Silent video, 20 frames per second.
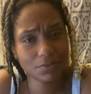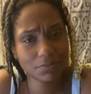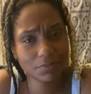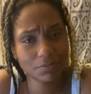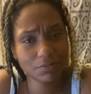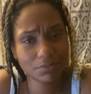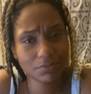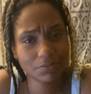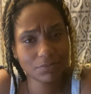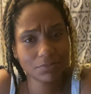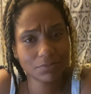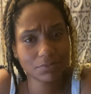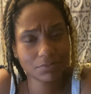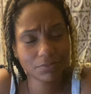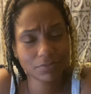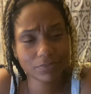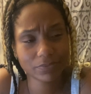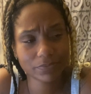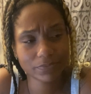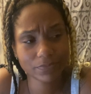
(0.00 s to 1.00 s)

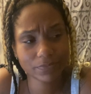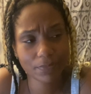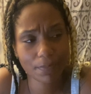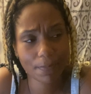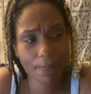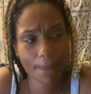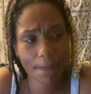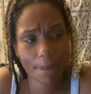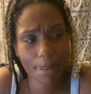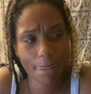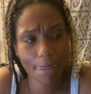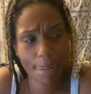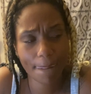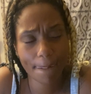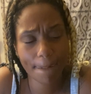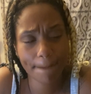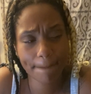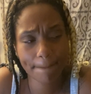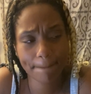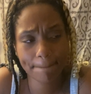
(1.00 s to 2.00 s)

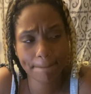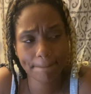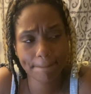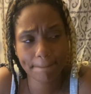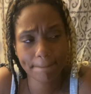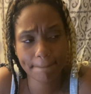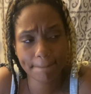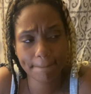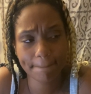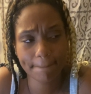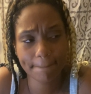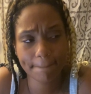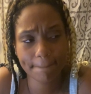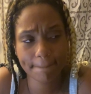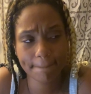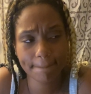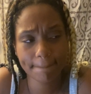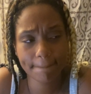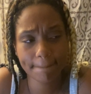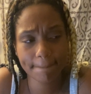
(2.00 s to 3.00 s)

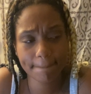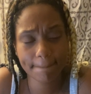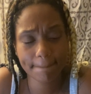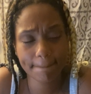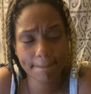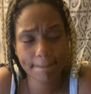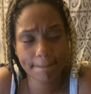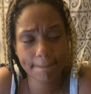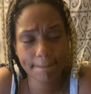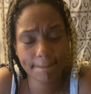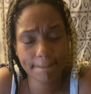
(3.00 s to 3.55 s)
(silence)